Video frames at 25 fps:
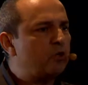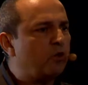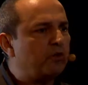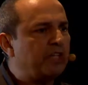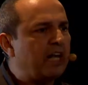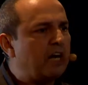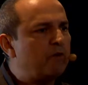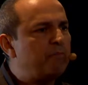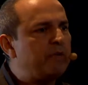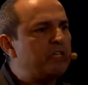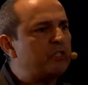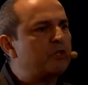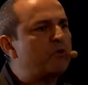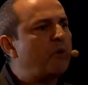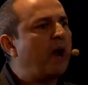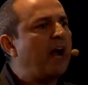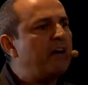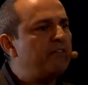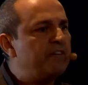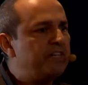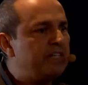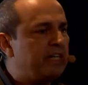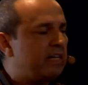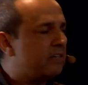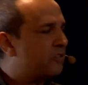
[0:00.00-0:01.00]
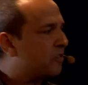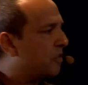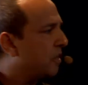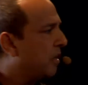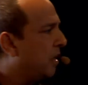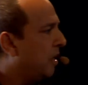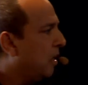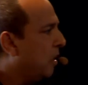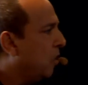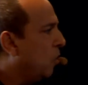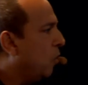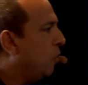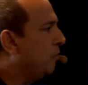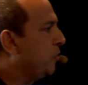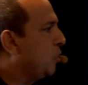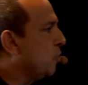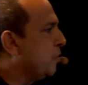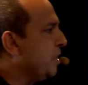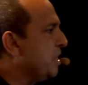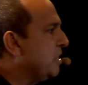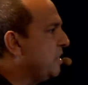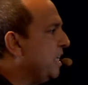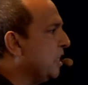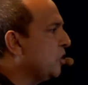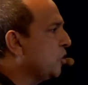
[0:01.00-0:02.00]
or the arbitrariness of
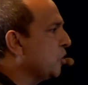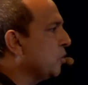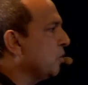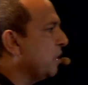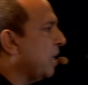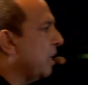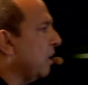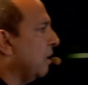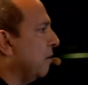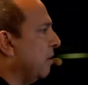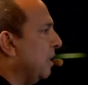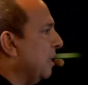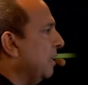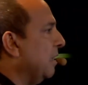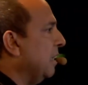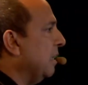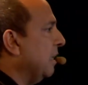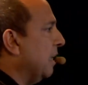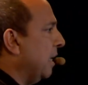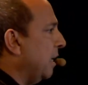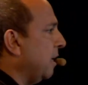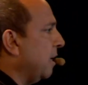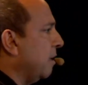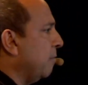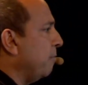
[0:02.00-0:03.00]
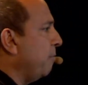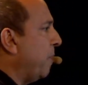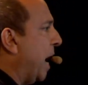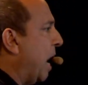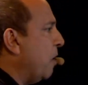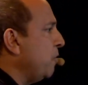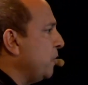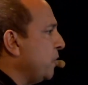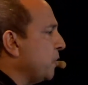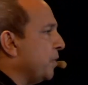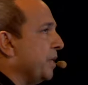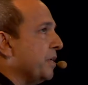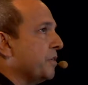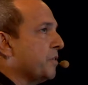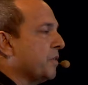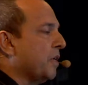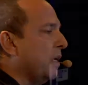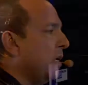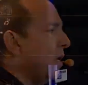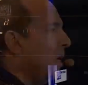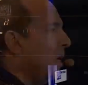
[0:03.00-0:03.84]
jurisdictional boundaries,